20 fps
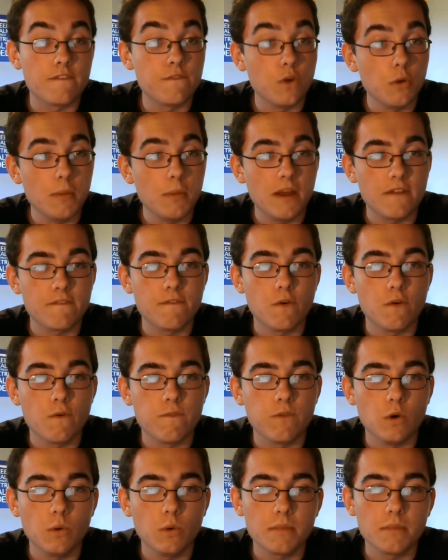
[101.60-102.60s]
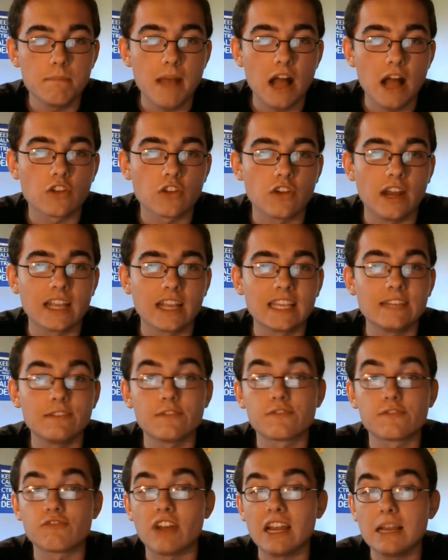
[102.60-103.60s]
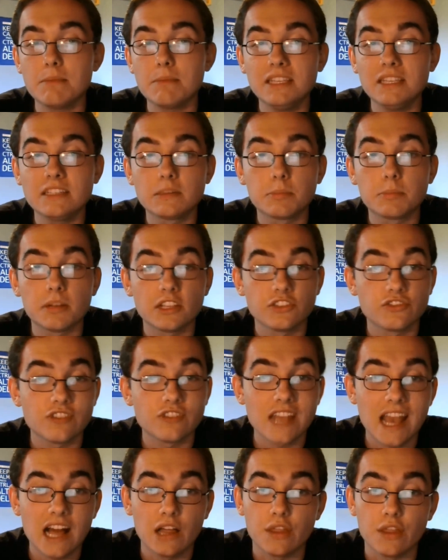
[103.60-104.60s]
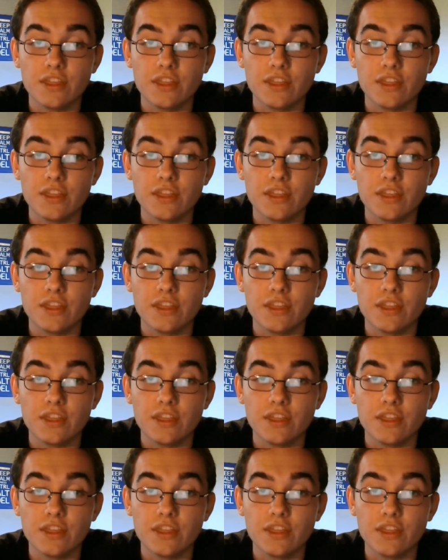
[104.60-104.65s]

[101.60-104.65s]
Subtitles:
mana 4/4 with a battle cry, give a friendly beast +3 health.